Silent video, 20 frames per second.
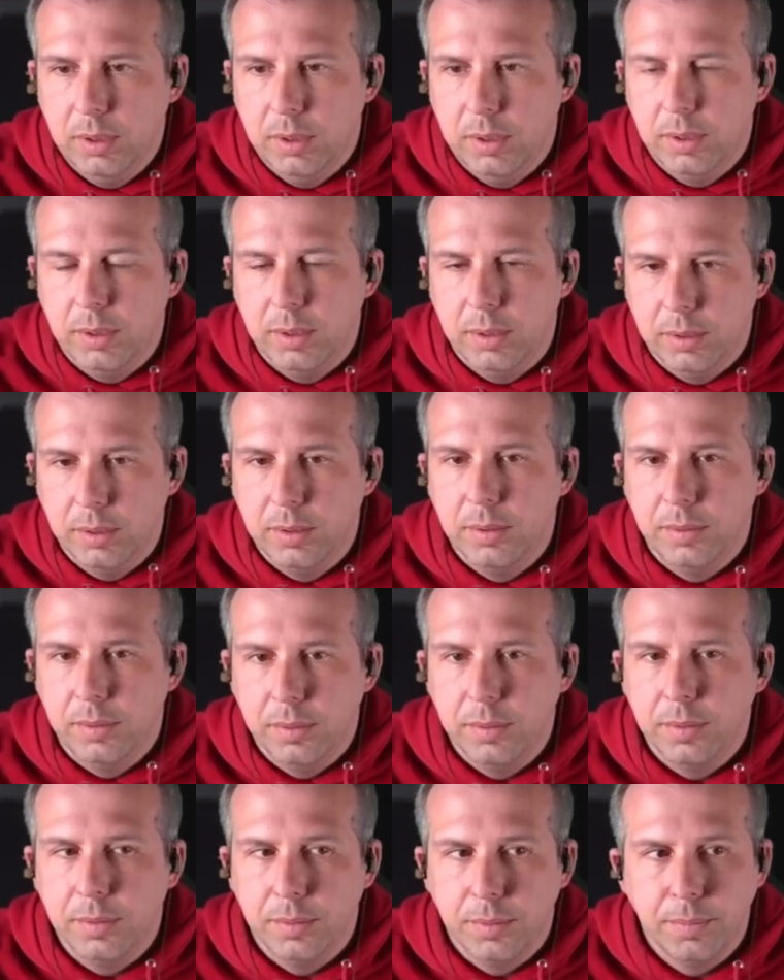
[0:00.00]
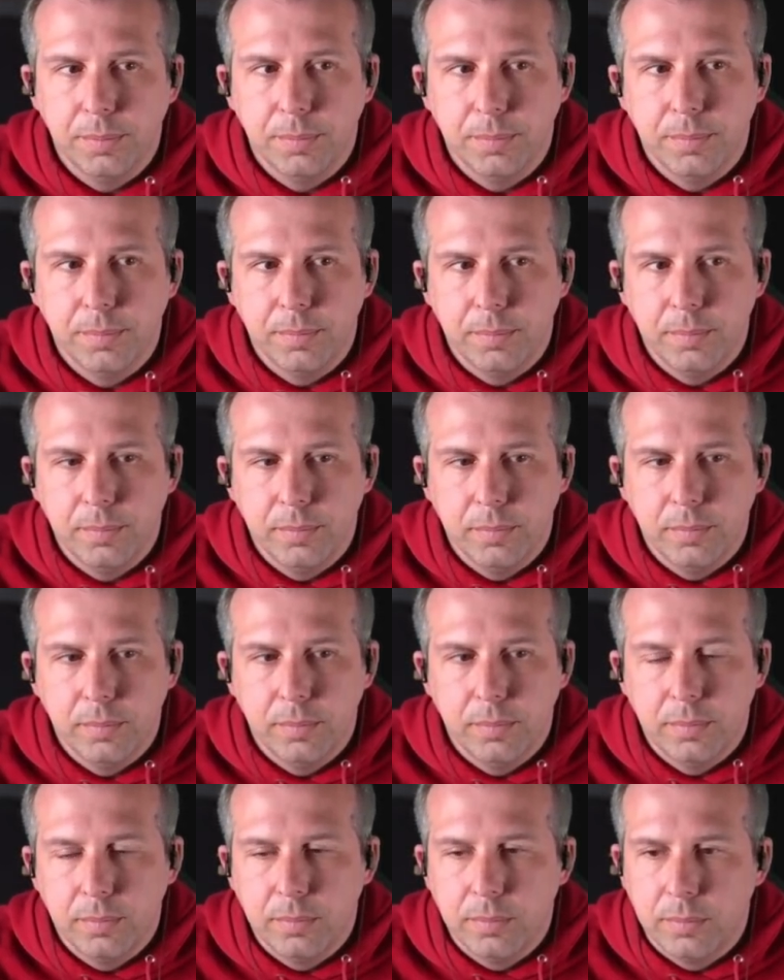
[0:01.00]

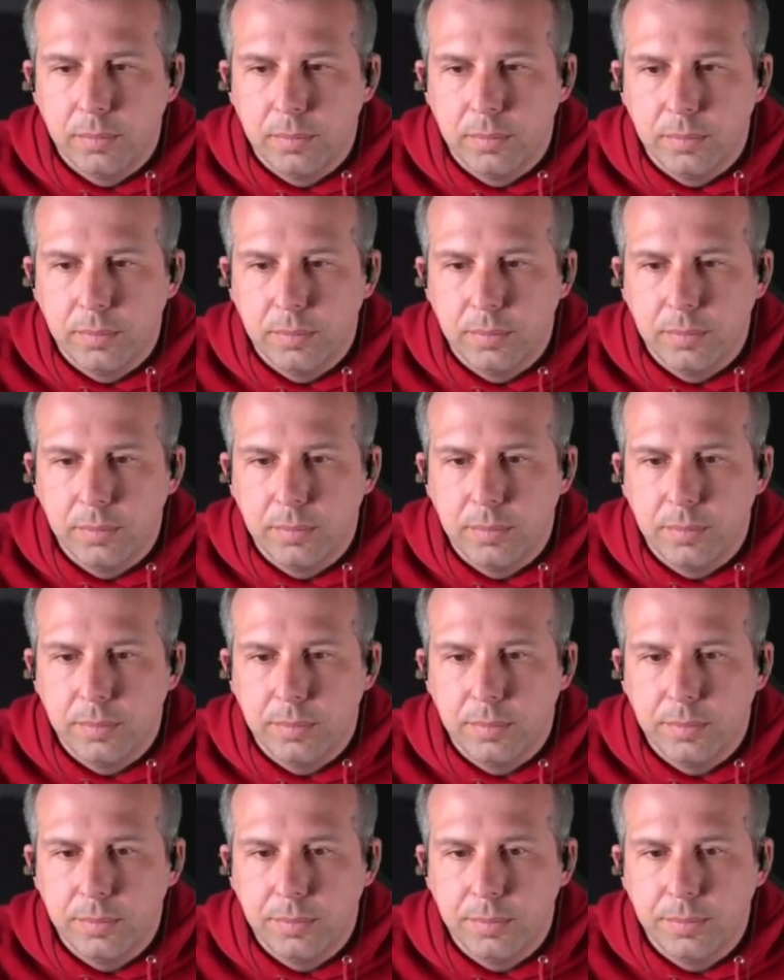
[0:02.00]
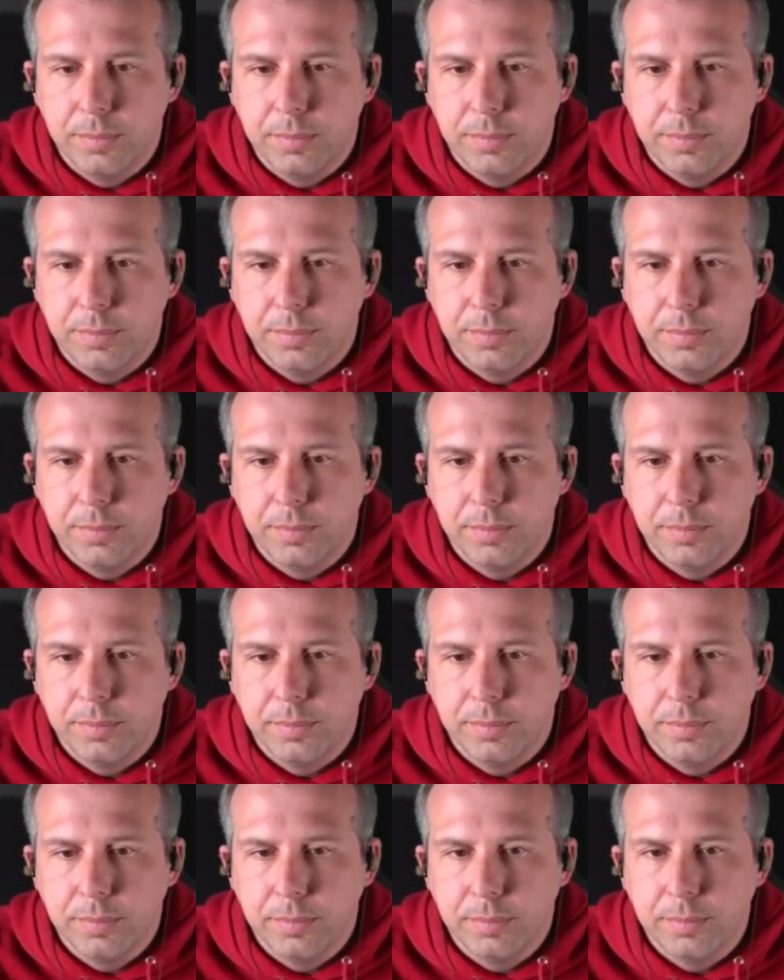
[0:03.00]

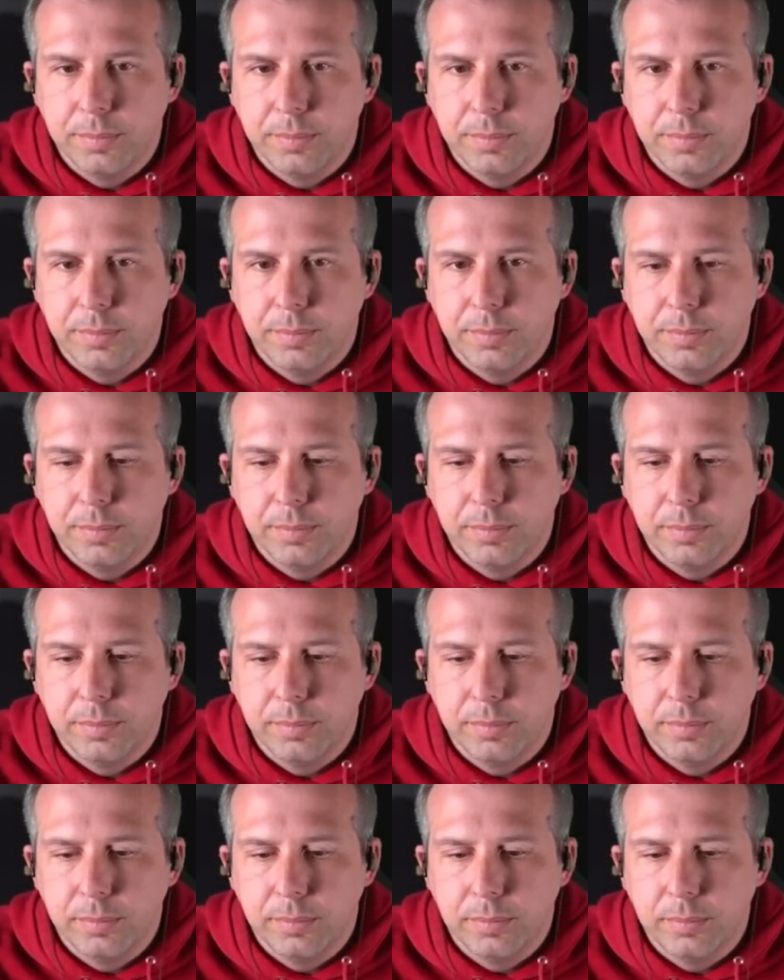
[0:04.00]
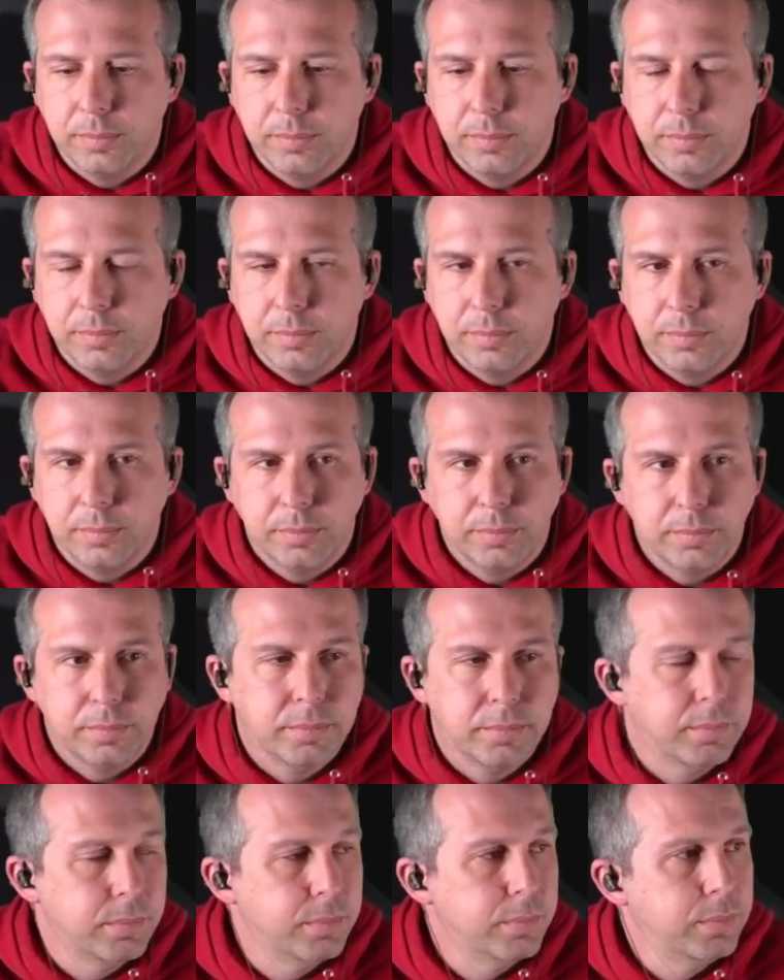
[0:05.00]

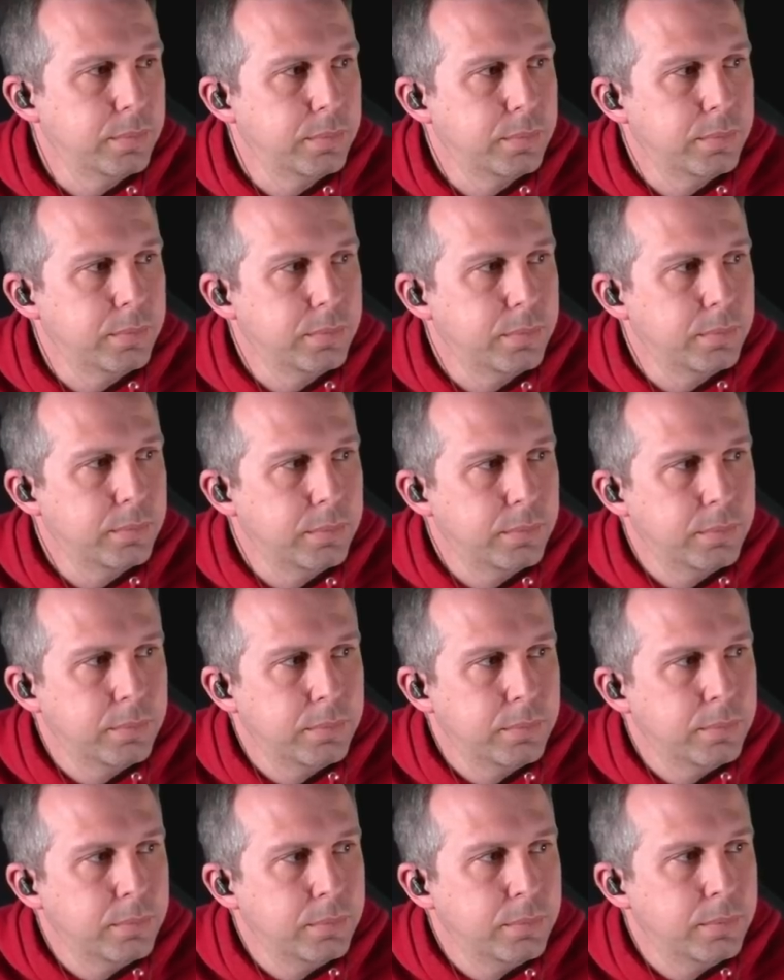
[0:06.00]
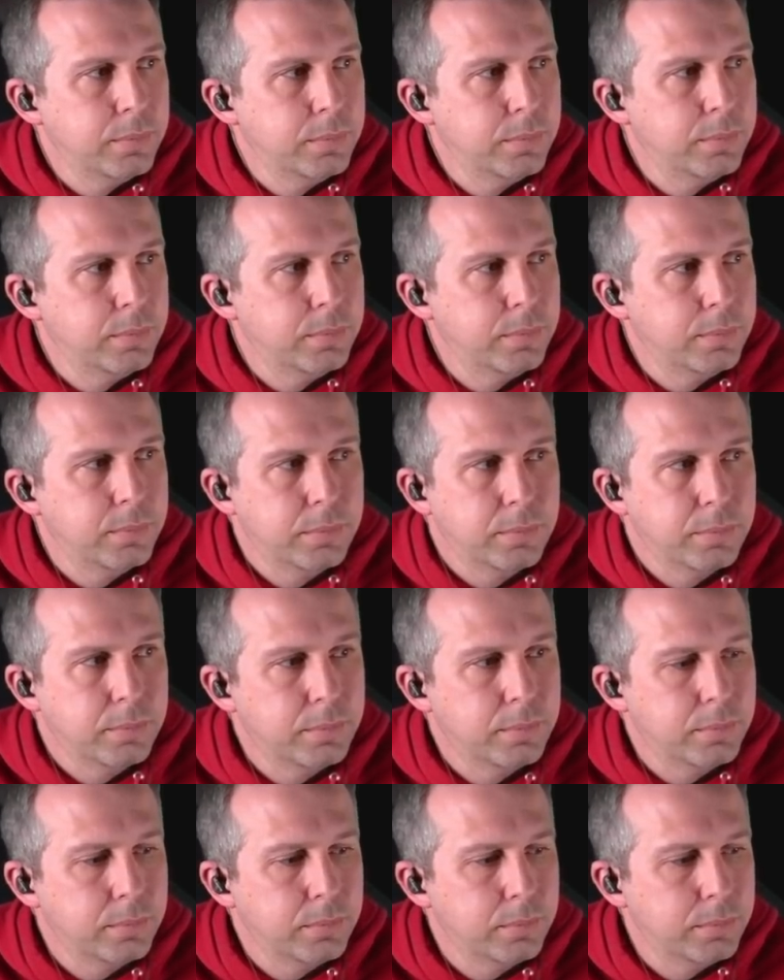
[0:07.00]
[no speech]